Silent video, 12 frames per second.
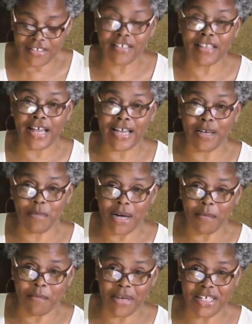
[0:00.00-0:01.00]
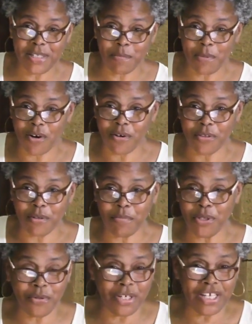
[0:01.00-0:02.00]
to like about baseball the
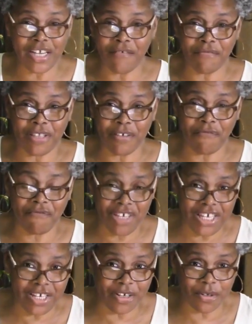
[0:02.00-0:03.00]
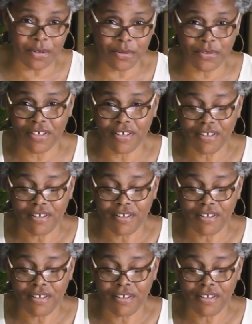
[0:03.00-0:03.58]
beauty of the field,